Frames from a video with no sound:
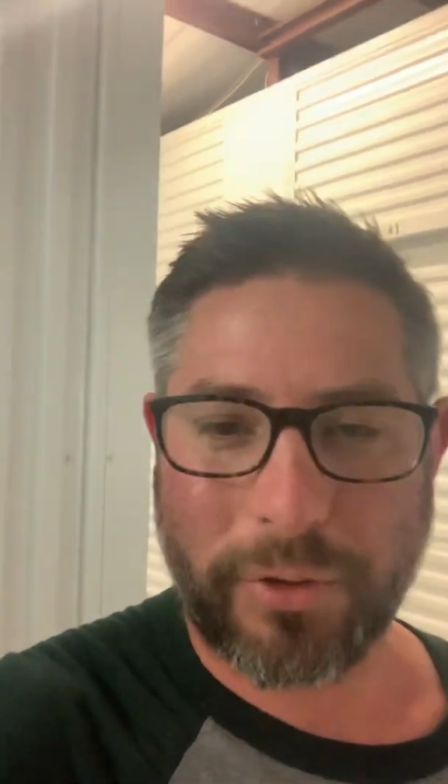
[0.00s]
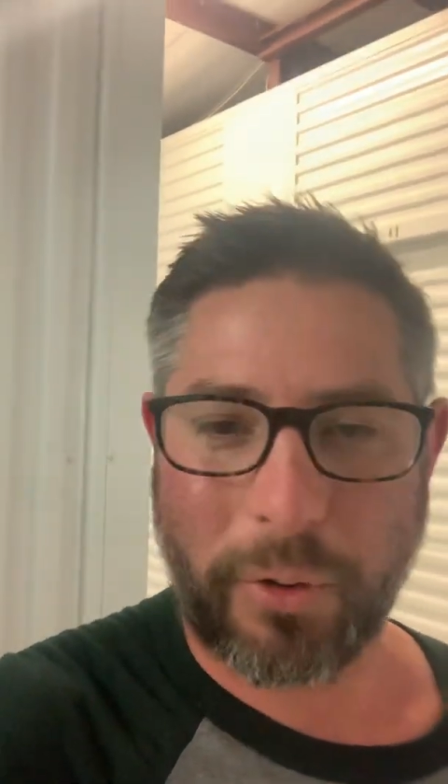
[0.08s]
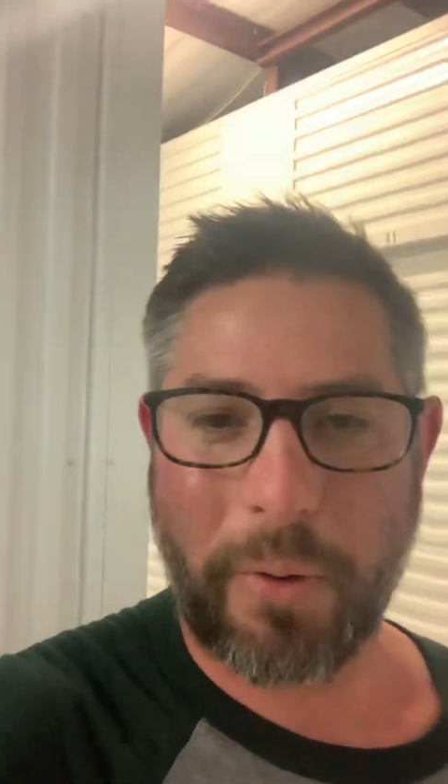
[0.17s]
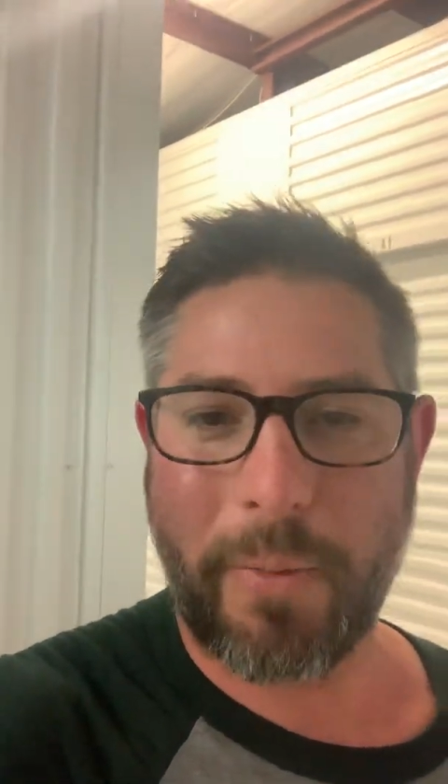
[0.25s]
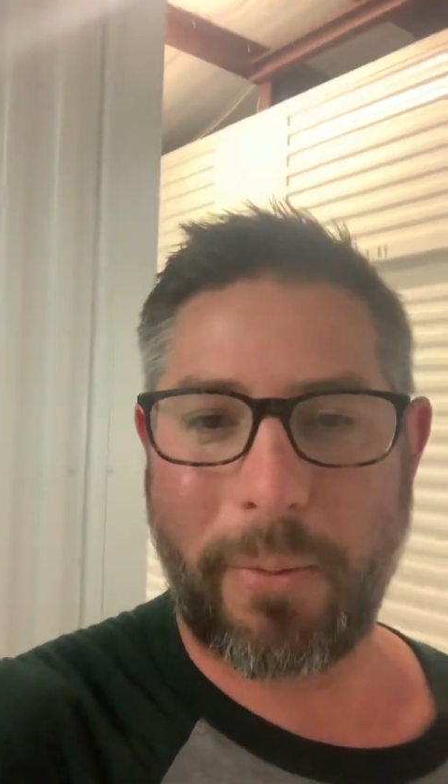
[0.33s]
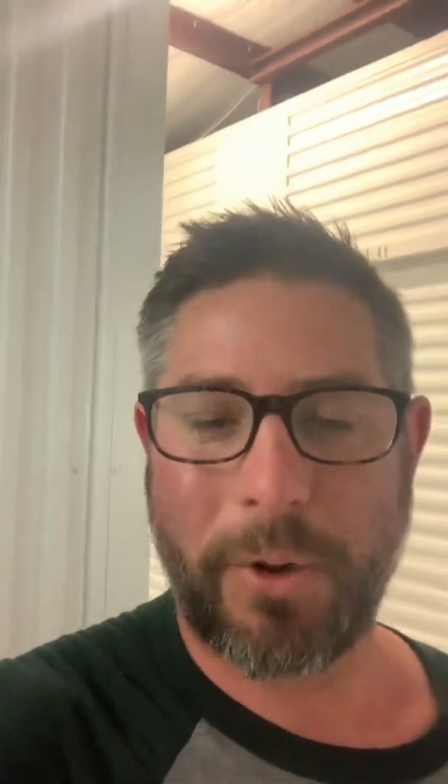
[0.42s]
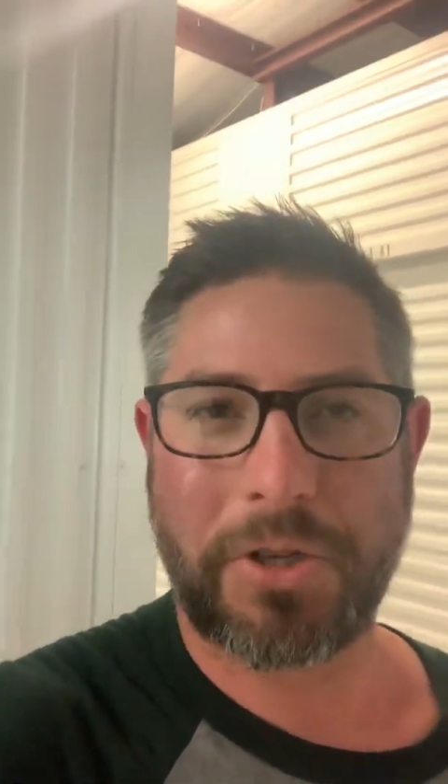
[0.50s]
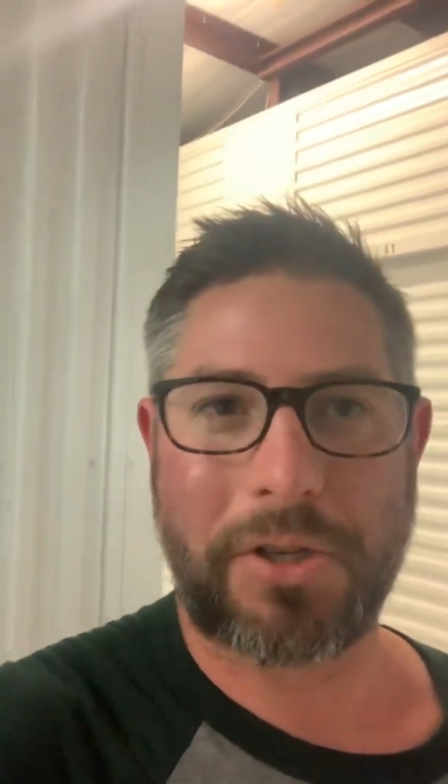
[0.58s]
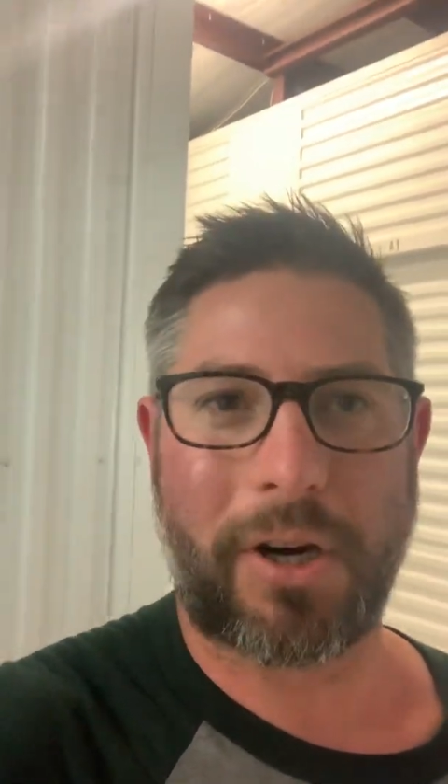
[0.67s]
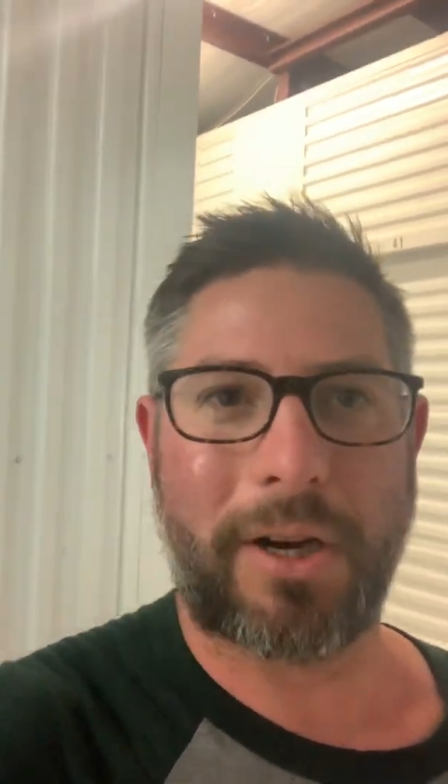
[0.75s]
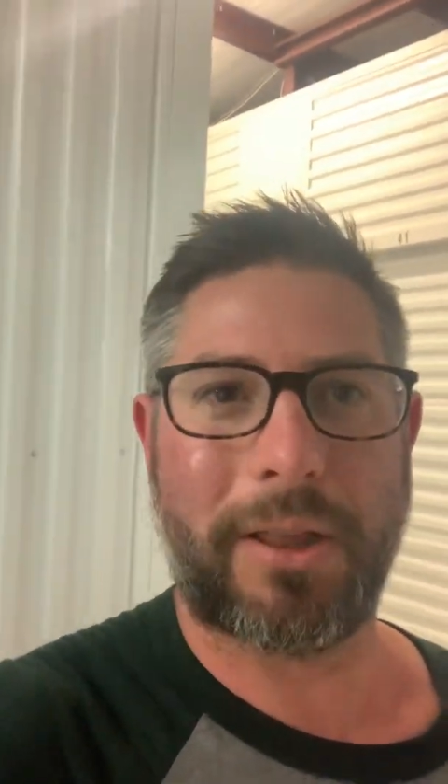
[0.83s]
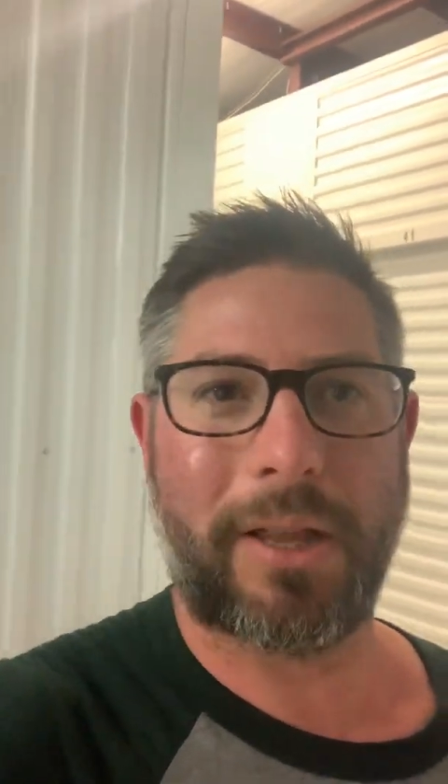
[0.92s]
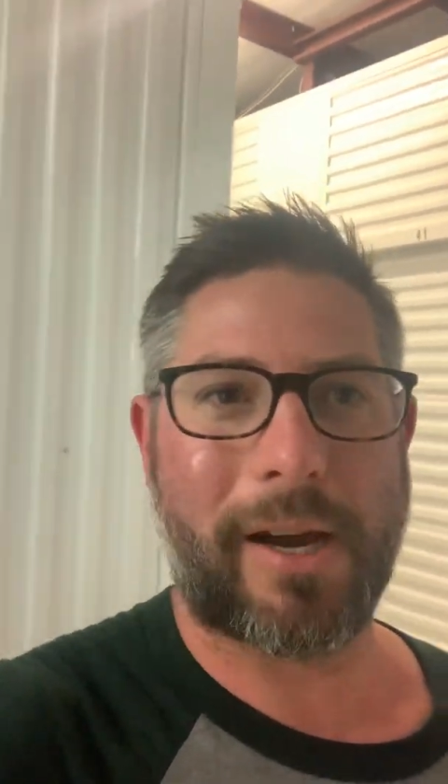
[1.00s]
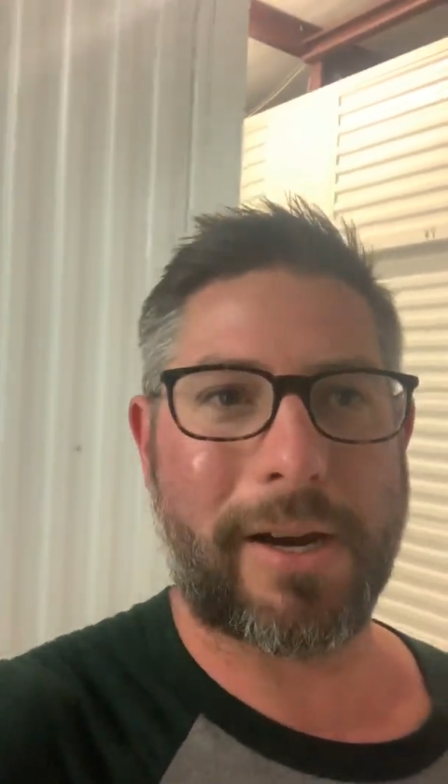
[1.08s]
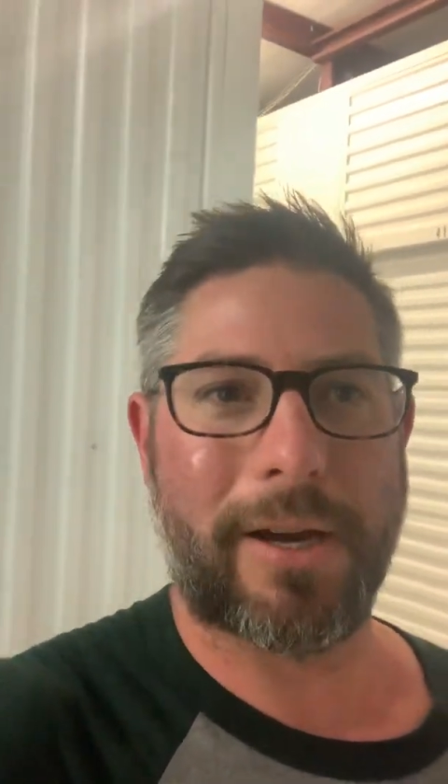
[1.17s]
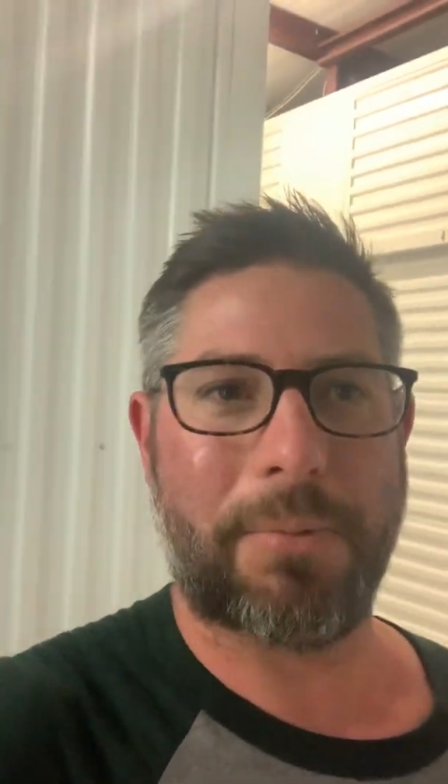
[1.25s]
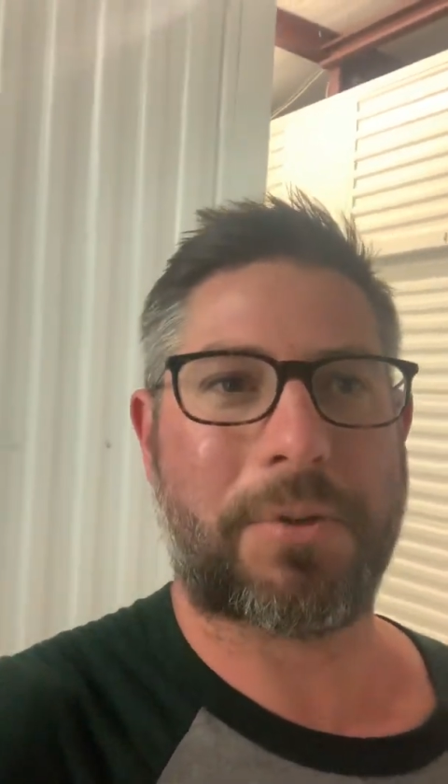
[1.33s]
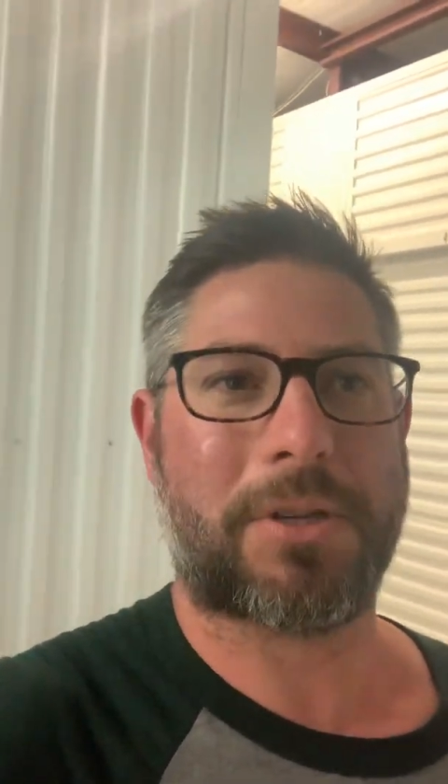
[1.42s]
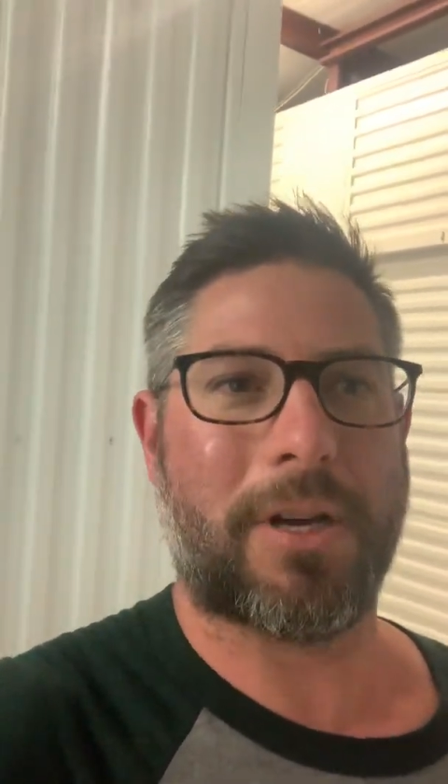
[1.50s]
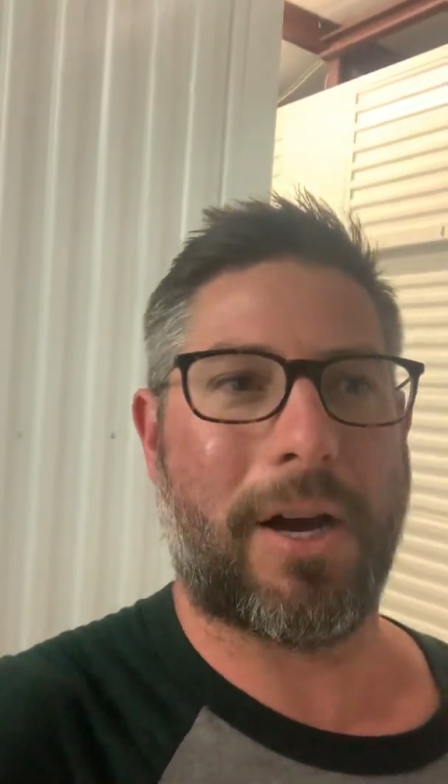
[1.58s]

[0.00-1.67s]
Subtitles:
to remember starting lineups,